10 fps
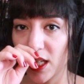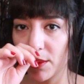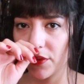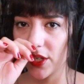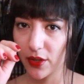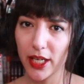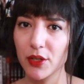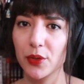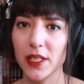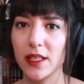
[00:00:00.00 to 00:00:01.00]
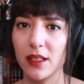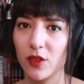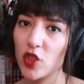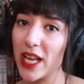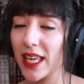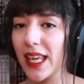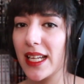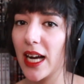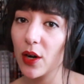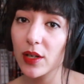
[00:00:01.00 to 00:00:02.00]
some of you interested in checking
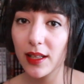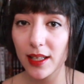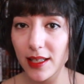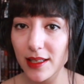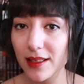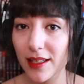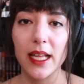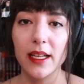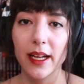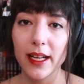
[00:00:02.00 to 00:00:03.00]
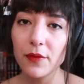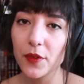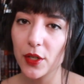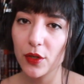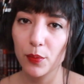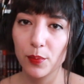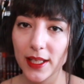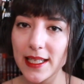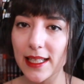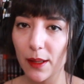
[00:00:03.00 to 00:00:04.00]
it out at least. And if you do,
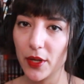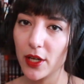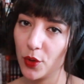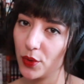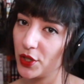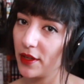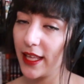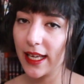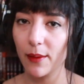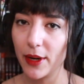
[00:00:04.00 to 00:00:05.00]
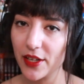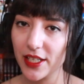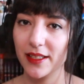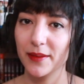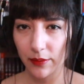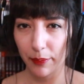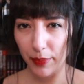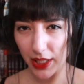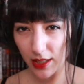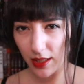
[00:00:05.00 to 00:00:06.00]
please let me know what you think about it.
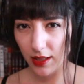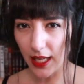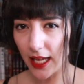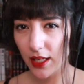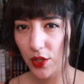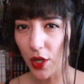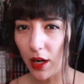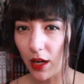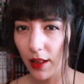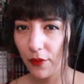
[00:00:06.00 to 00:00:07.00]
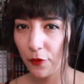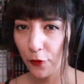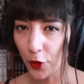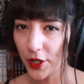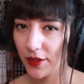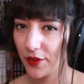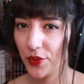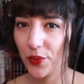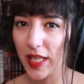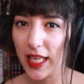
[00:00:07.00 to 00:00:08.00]
But that is all for
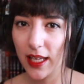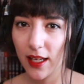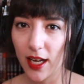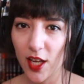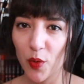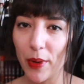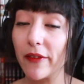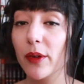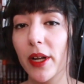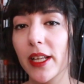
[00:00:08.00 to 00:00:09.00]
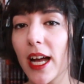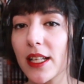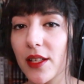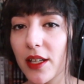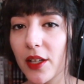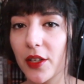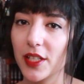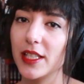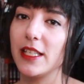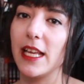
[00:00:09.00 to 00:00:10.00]
this week. I hope everybody has a
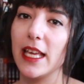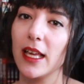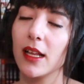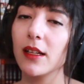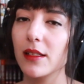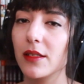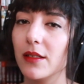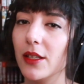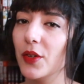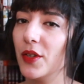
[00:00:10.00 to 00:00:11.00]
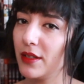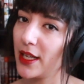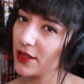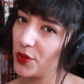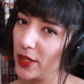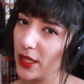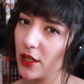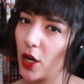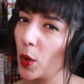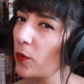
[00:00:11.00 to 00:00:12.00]
good day, and I'll see you next week,
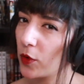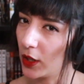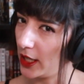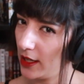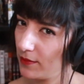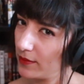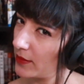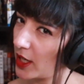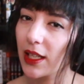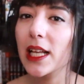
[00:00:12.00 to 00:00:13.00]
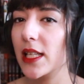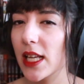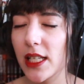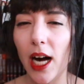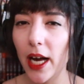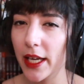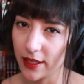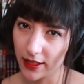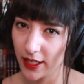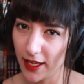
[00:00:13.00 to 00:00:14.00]
hopefully. Unless I die
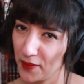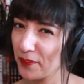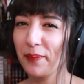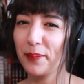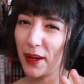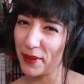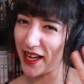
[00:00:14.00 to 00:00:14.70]
in the heat. Bye